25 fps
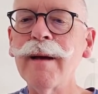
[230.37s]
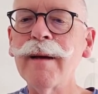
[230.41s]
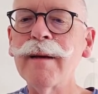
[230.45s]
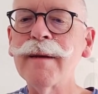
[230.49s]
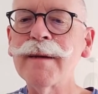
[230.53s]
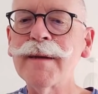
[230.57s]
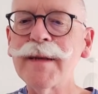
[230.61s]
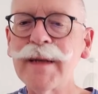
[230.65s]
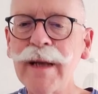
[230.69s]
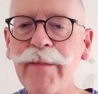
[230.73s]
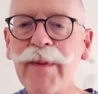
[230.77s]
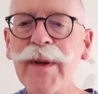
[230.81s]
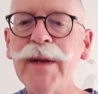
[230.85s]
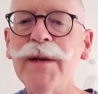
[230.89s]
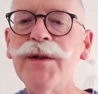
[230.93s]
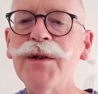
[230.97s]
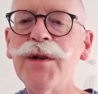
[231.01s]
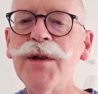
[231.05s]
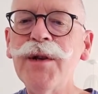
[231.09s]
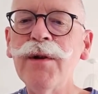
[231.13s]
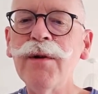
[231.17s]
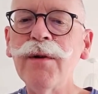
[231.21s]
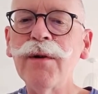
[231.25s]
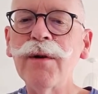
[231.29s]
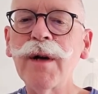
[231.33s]
Step
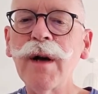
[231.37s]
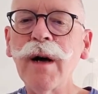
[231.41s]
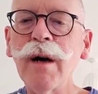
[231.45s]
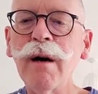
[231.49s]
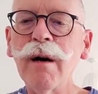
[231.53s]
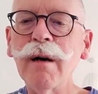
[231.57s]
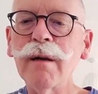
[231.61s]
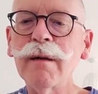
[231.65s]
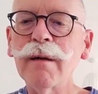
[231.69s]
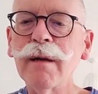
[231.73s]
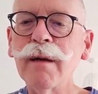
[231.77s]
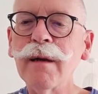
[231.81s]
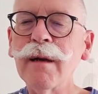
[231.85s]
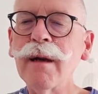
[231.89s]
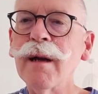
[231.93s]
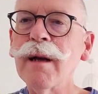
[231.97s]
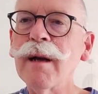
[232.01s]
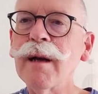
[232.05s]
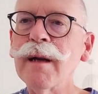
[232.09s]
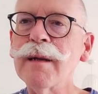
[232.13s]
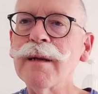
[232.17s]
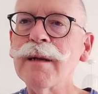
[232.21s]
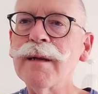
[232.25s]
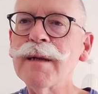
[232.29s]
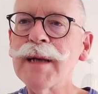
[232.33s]
into your garden
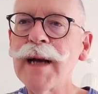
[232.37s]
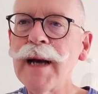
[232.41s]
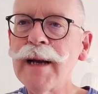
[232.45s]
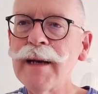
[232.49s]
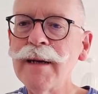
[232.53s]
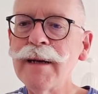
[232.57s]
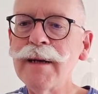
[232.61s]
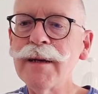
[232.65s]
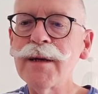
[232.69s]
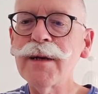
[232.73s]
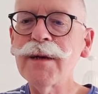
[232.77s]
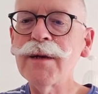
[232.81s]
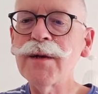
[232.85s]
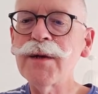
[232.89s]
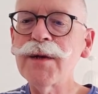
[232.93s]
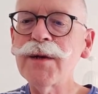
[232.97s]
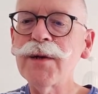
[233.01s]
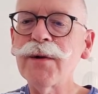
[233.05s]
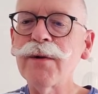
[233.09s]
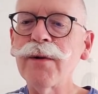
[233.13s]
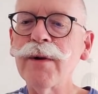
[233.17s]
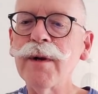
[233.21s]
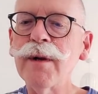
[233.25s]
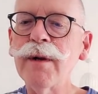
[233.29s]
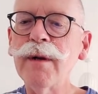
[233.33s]
and tend to the
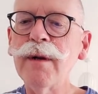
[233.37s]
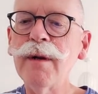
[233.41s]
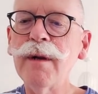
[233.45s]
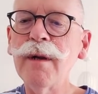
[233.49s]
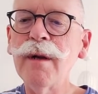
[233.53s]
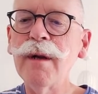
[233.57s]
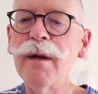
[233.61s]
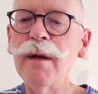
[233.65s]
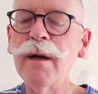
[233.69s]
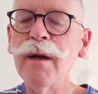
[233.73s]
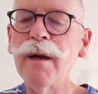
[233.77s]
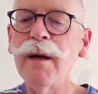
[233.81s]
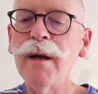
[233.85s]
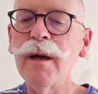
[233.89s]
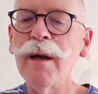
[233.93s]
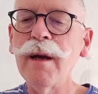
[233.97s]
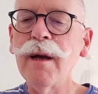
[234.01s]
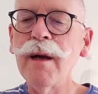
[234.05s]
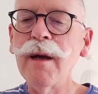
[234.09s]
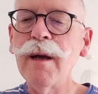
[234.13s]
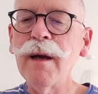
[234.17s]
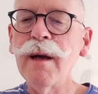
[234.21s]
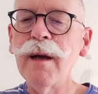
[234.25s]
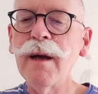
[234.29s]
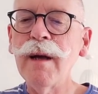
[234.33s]
soil.
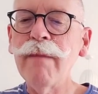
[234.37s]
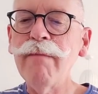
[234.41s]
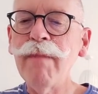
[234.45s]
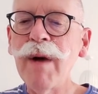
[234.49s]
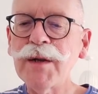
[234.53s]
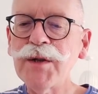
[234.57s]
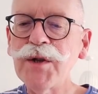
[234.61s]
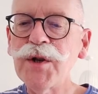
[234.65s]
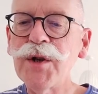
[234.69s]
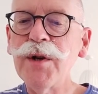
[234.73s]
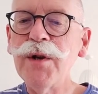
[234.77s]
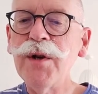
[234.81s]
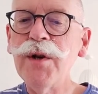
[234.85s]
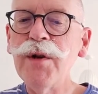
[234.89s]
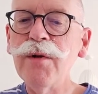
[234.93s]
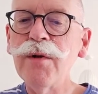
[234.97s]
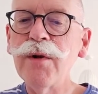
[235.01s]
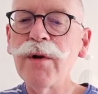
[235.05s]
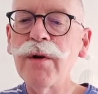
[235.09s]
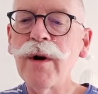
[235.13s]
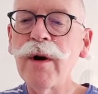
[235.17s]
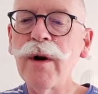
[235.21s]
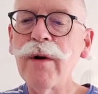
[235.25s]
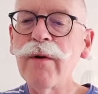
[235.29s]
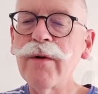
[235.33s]
Imagine new
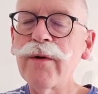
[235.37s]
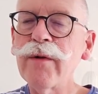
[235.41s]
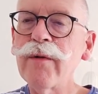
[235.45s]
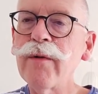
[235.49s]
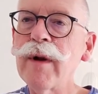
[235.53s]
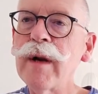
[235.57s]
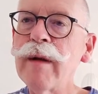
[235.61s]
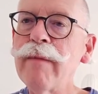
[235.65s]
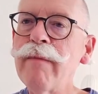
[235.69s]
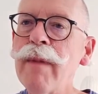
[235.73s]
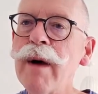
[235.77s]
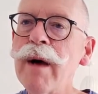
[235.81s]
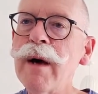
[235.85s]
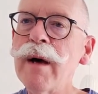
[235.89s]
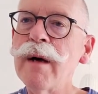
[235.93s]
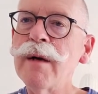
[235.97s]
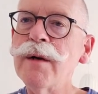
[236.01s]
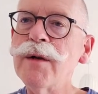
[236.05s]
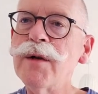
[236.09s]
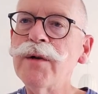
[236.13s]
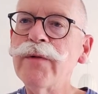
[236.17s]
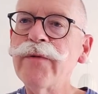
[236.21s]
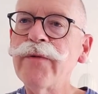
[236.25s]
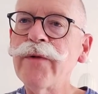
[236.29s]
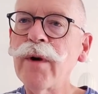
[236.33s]
growth will
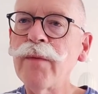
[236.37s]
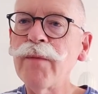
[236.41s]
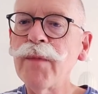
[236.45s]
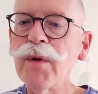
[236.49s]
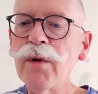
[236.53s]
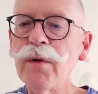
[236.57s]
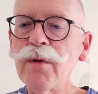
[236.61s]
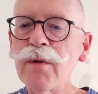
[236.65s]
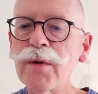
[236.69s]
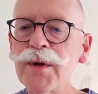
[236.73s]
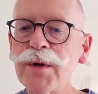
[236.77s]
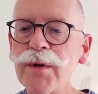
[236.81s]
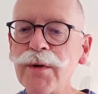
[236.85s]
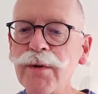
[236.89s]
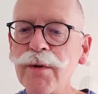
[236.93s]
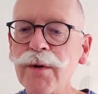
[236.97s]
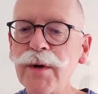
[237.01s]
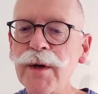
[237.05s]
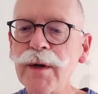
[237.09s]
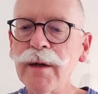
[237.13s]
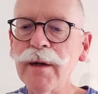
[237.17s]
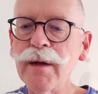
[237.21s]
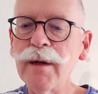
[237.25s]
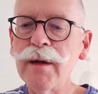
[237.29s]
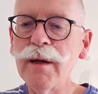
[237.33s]
emerge from your
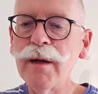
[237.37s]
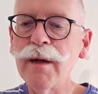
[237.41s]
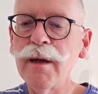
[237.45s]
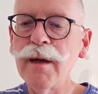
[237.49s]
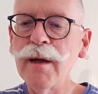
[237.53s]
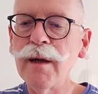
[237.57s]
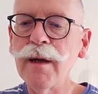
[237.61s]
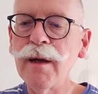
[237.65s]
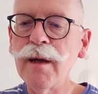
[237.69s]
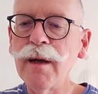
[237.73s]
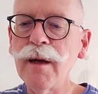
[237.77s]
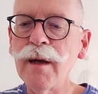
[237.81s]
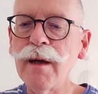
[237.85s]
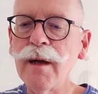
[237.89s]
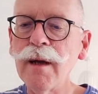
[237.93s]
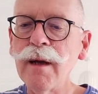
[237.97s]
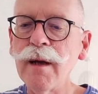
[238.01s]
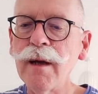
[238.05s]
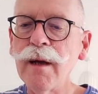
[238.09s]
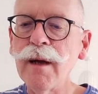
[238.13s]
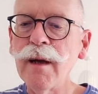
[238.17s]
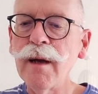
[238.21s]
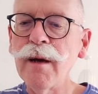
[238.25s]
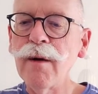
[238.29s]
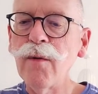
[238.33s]
toil.
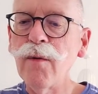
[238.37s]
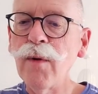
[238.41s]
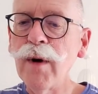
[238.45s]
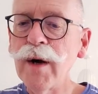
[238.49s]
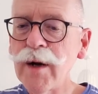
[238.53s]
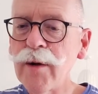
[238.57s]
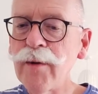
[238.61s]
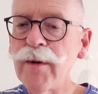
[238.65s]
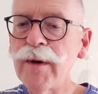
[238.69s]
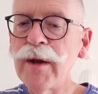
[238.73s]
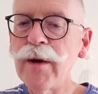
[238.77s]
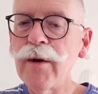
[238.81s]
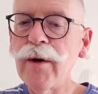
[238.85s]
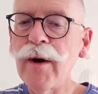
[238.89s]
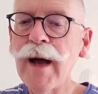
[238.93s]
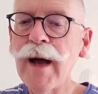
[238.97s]
Work with your